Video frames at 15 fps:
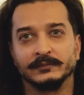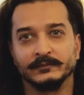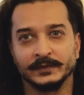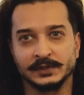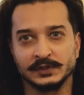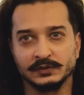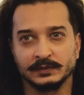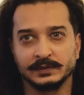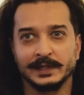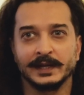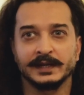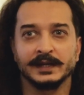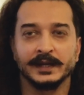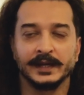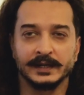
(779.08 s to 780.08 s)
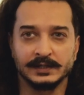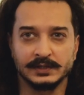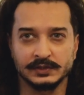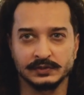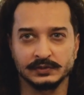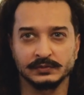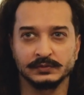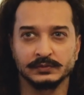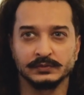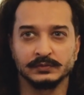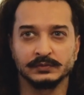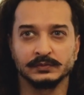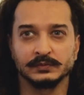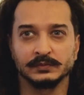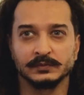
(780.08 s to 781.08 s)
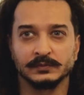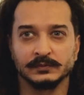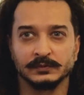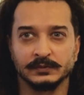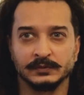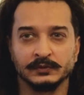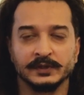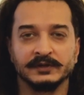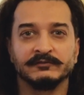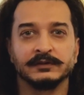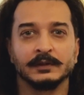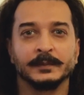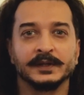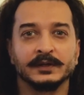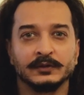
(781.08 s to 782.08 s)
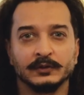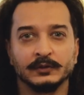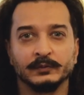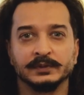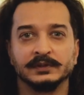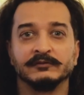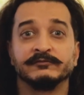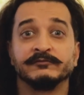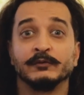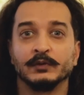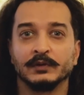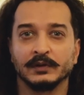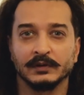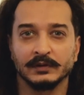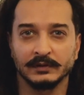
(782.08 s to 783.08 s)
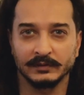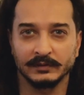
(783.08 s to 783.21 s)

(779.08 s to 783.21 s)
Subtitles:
we took that ahead to doing flamenco with the folk